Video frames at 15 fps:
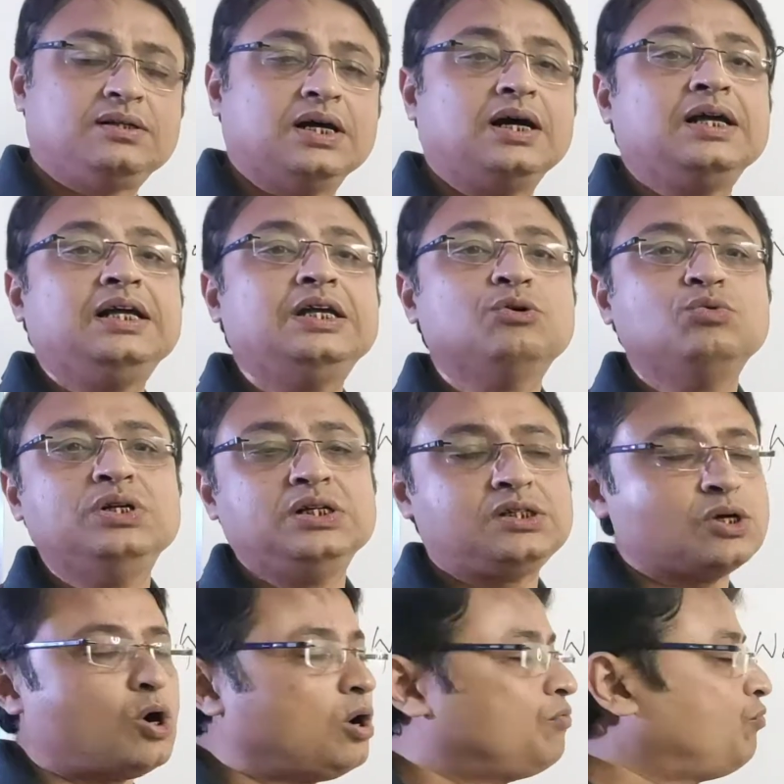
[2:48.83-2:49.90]
the unit
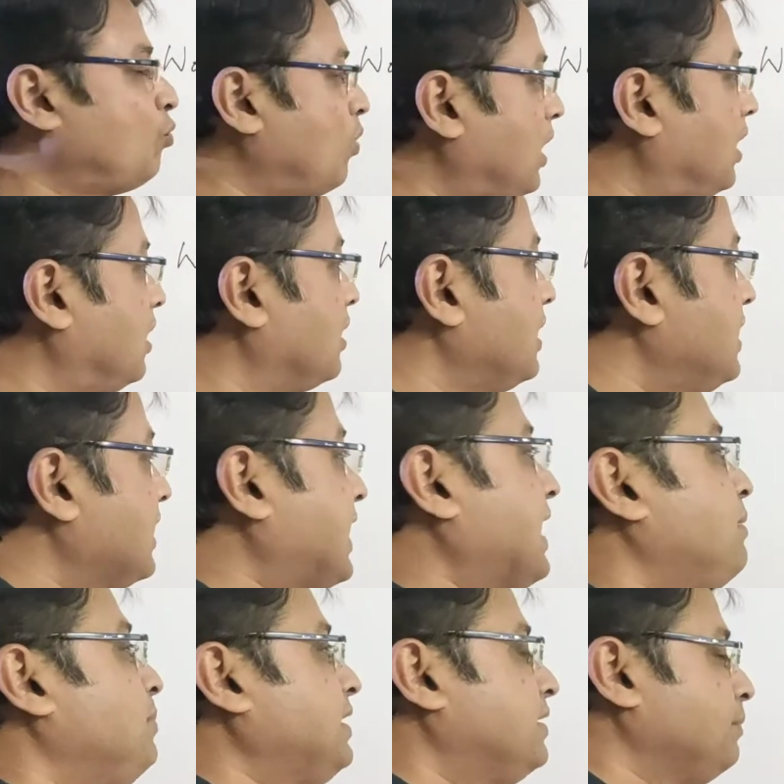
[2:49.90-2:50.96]
of work
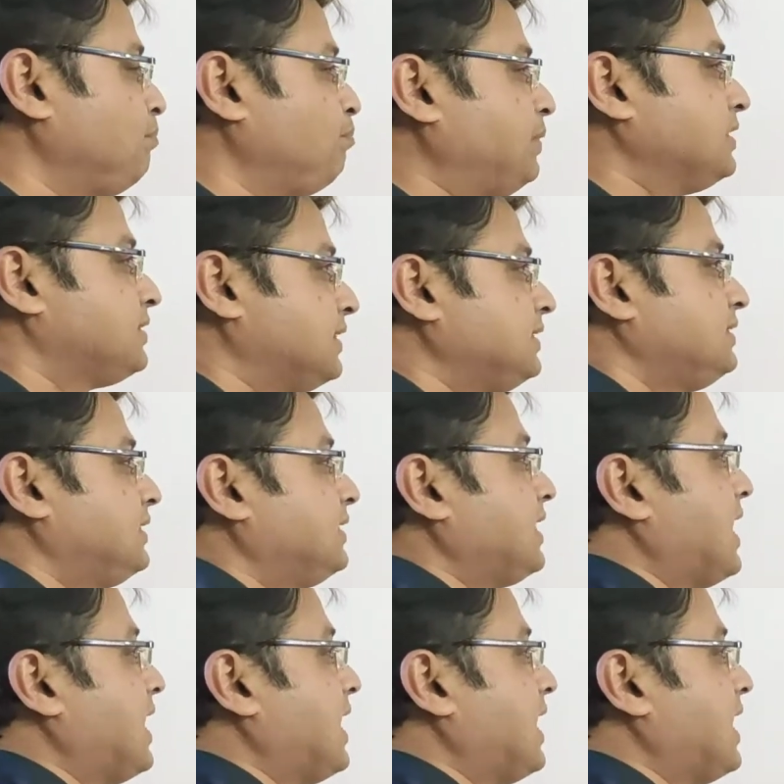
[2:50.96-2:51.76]
can be represented